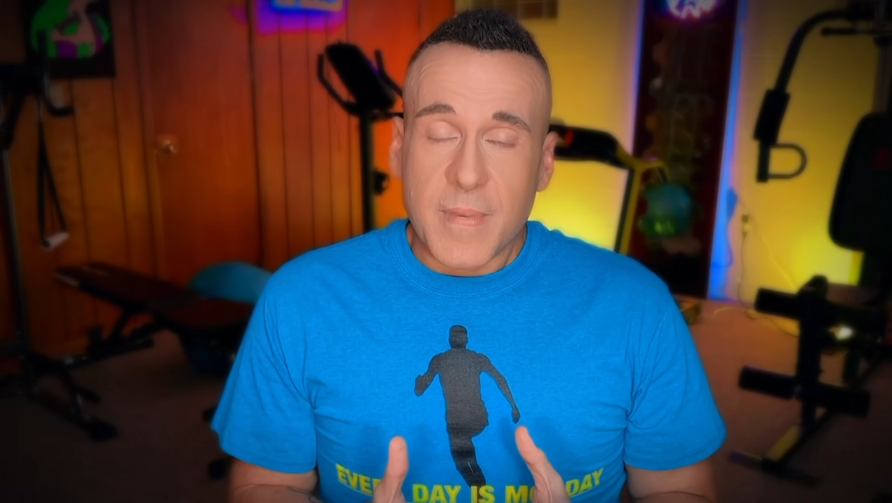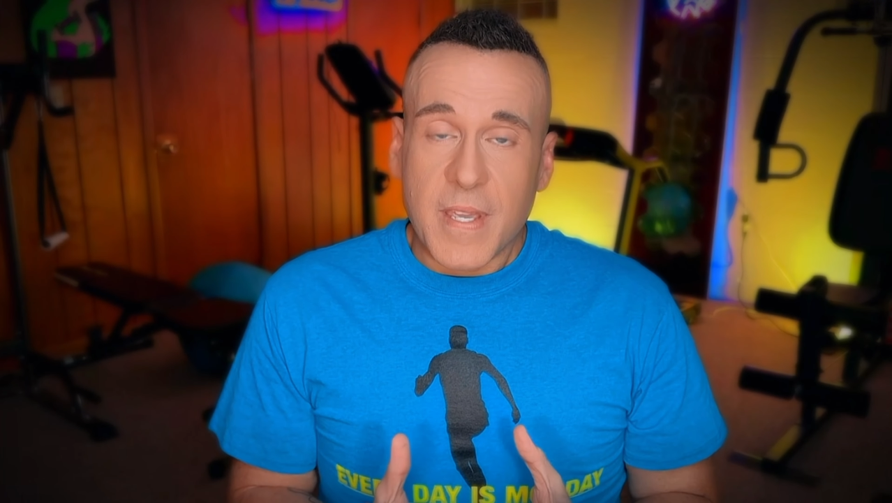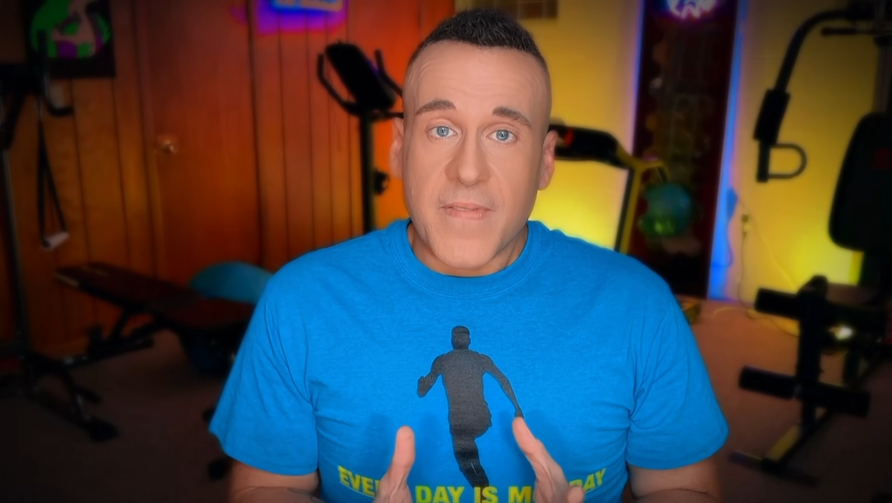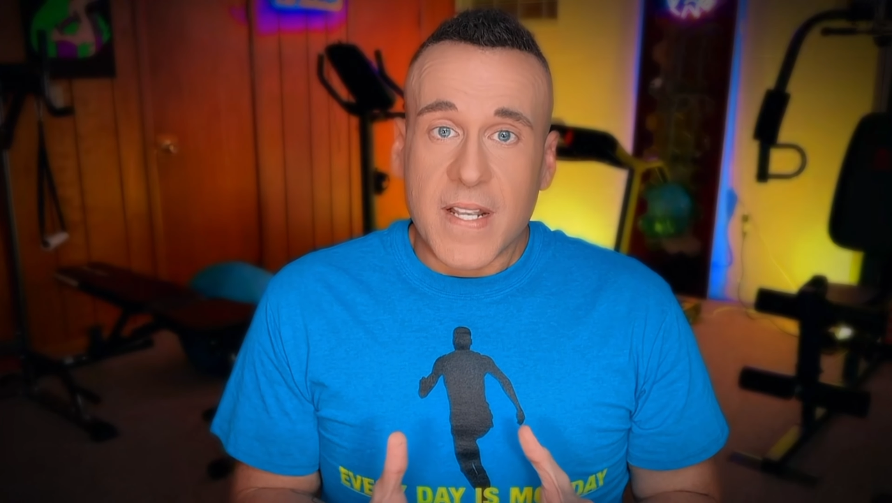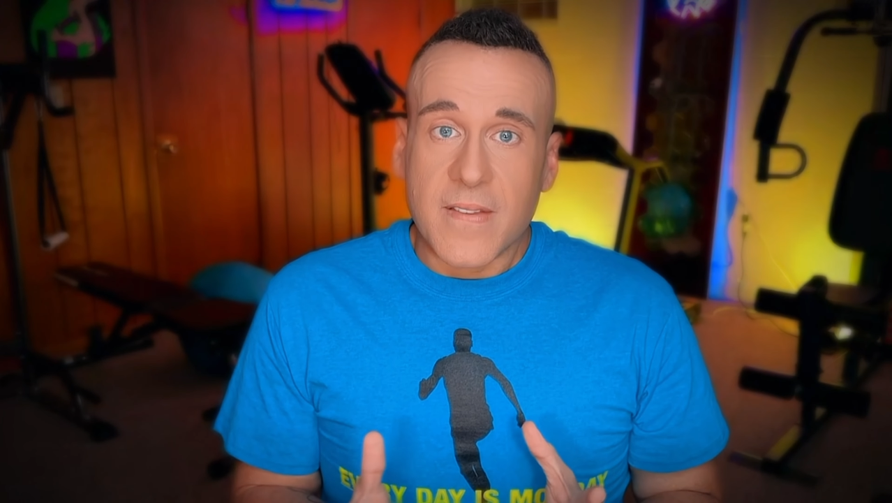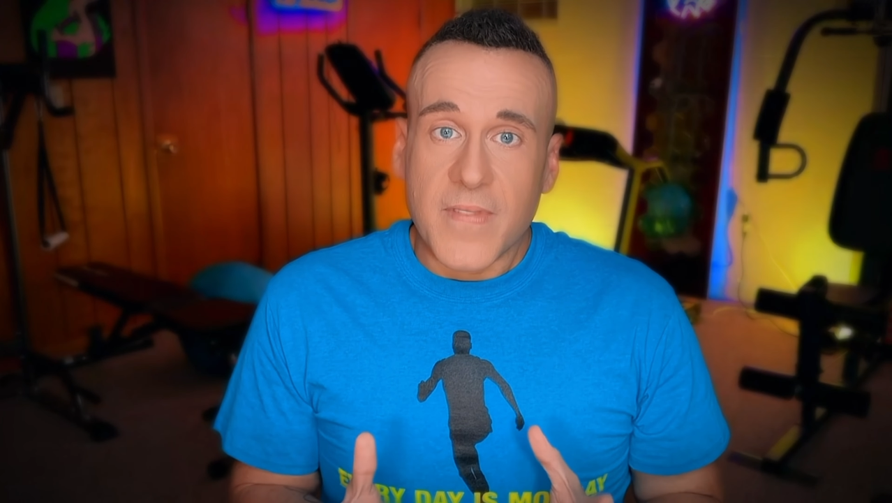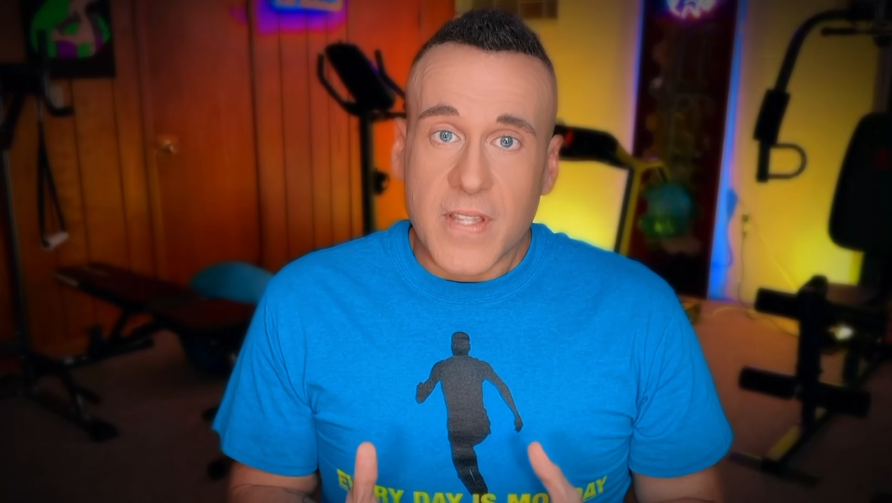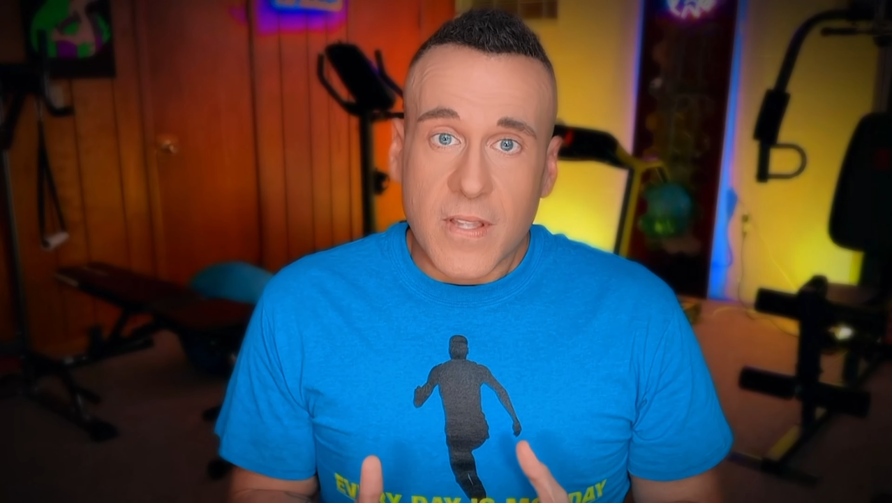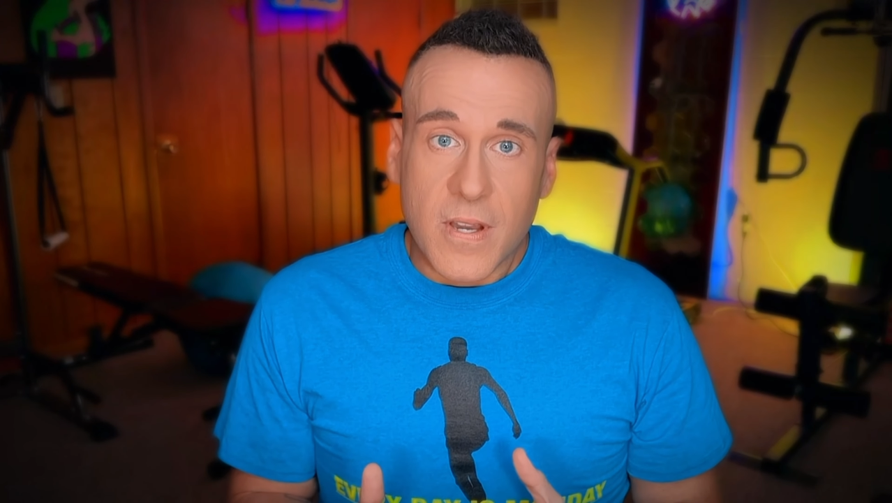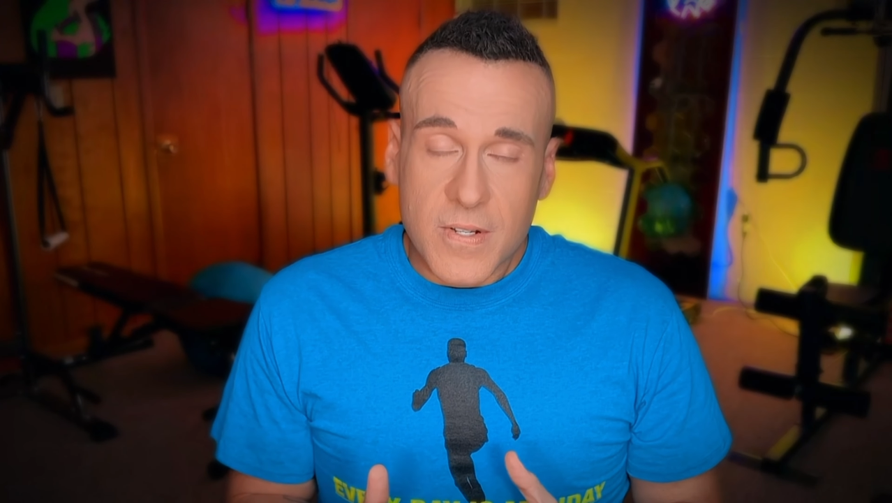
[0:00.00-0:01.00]
effective in the
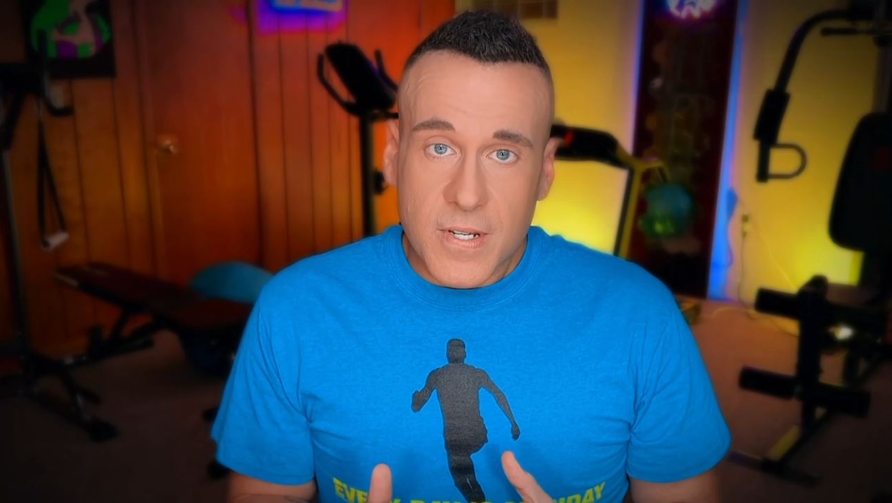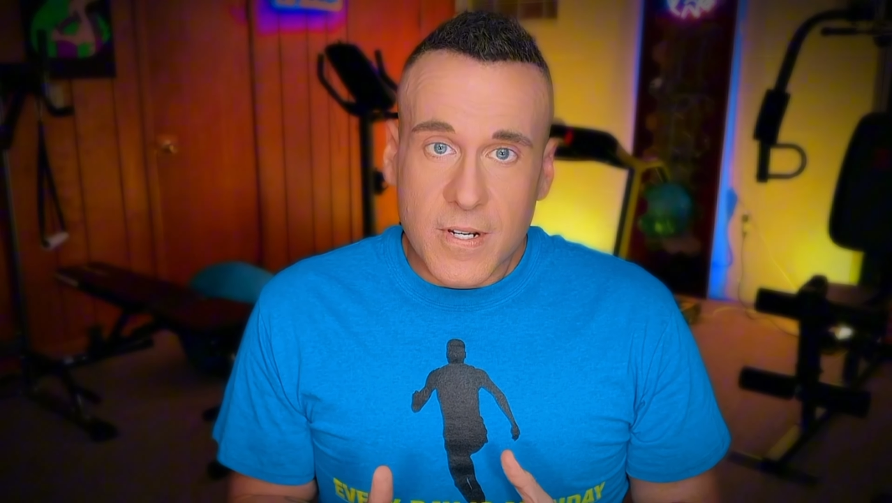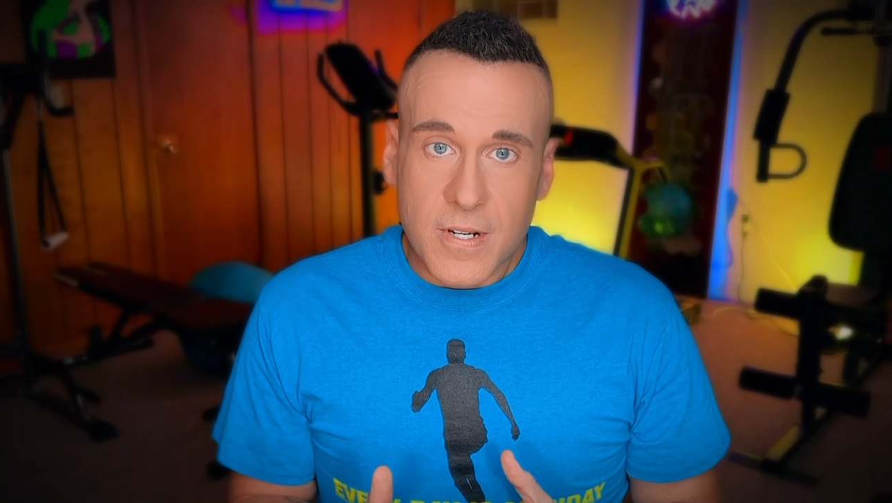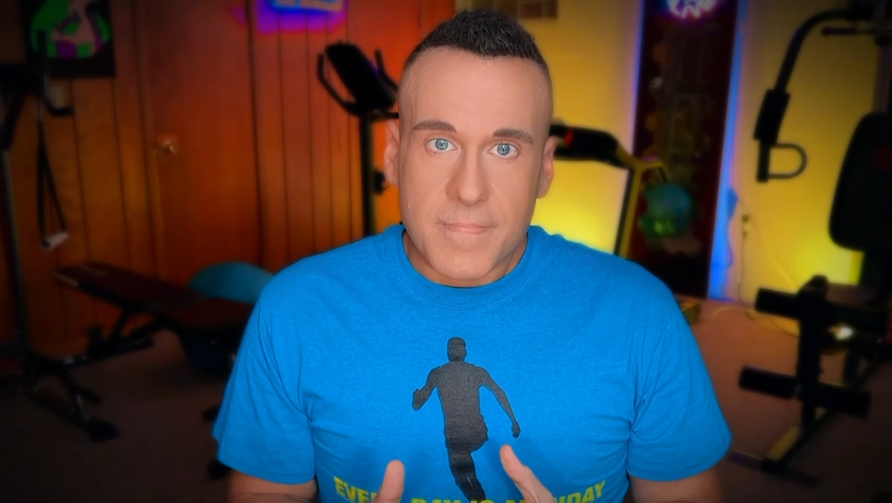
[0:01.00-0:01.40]
long term.